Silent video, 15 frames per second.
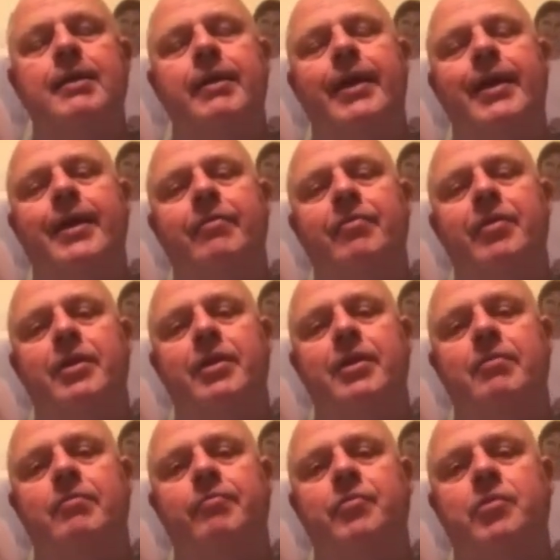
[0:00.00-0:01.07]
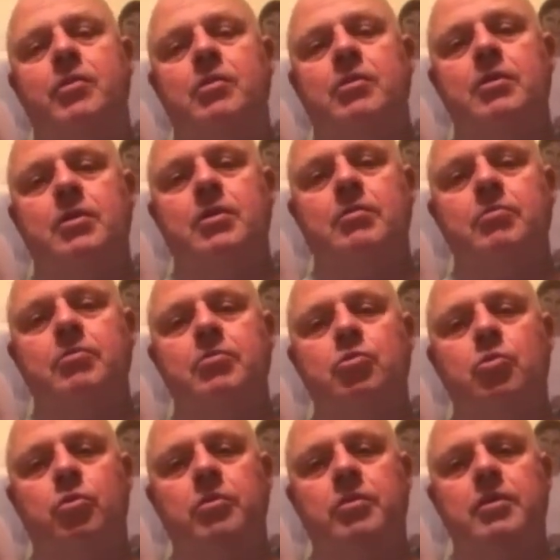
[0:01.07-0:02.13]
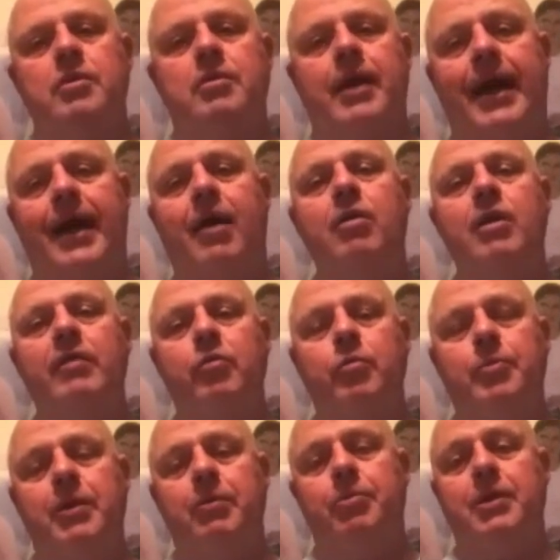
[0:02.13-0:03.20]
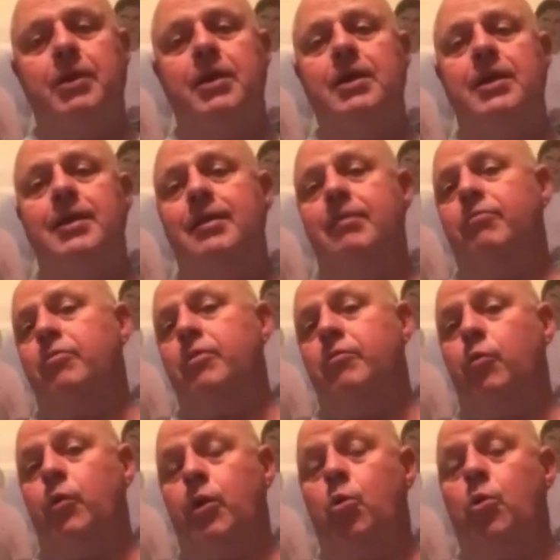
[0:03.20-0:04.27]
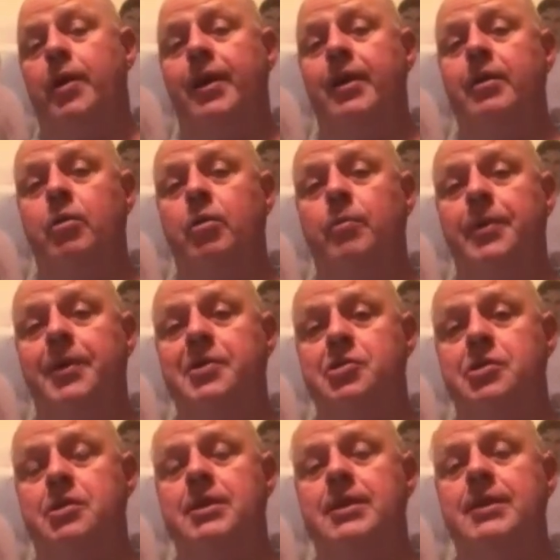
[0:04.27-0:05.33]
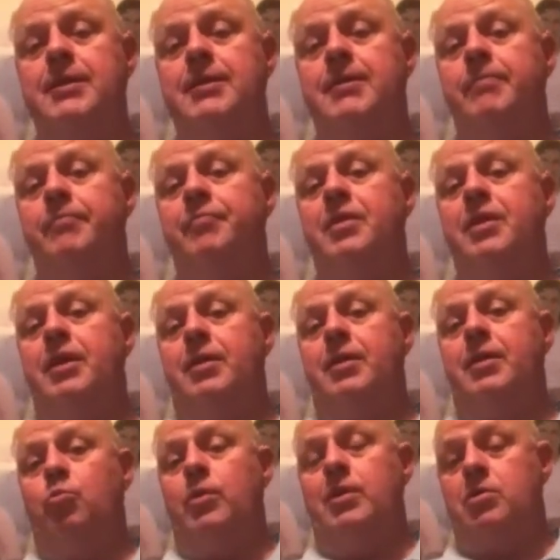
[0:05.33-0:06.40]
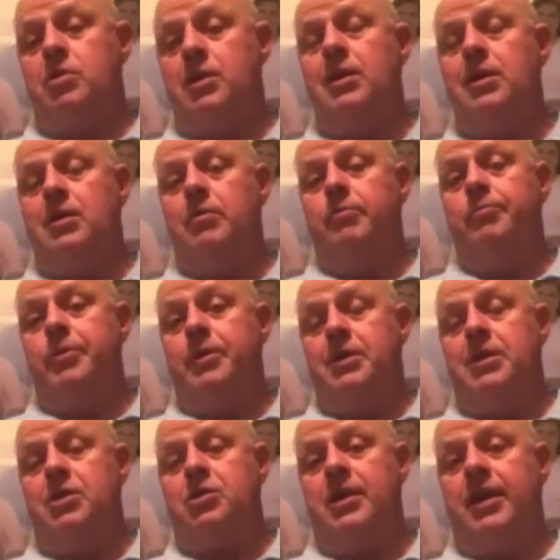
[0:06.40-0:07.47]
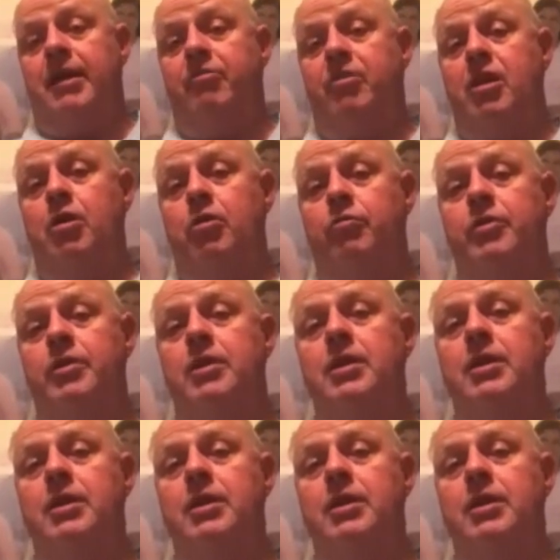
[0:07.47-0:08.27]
And the sort of the higher level PPE, if we're going in on a patient that we think could potentially have COVID,